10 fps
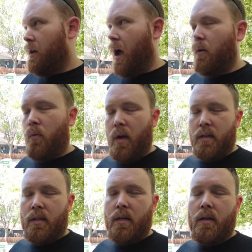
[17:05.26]
not
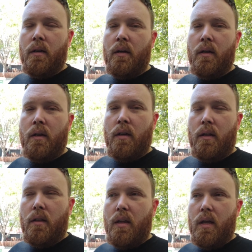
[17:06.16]
risk
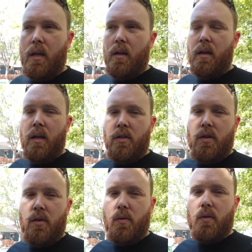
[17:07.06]
the
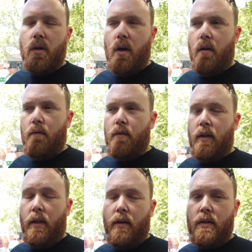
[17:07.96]
issues of
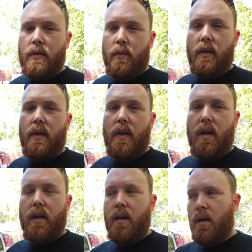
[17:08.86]
clearance with
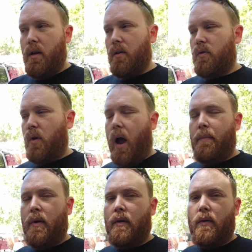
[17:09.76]
the
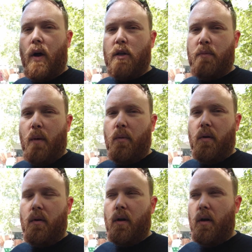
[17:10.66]
drop
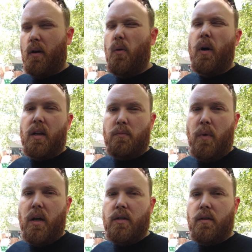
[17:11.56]
crossmember uh, quite as
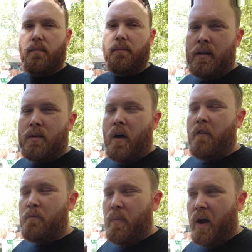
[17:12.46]
much. So
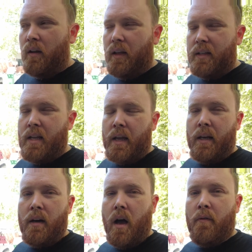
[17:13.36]
I've barely
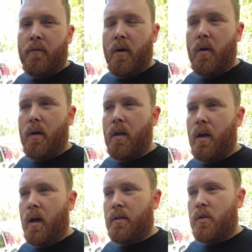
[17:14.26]
taken it off-road
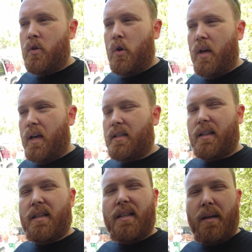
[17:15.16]
uh, to show you guys like
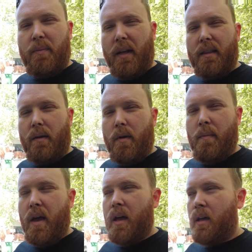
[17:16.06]
the skid plate that we
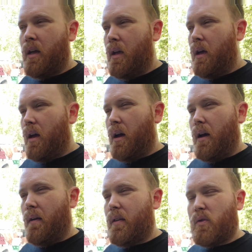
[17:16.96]
make,
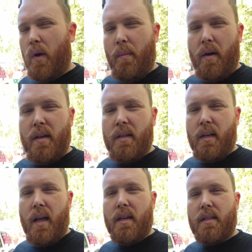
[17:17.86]
uh, the sway bar
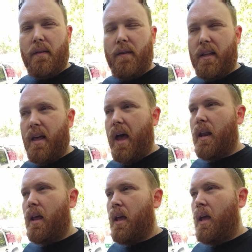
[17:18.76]
disconnect, stuff like that,
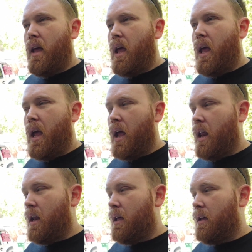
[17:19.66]

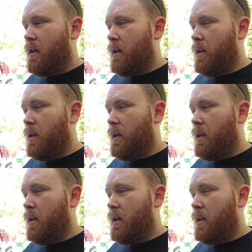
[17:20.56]
and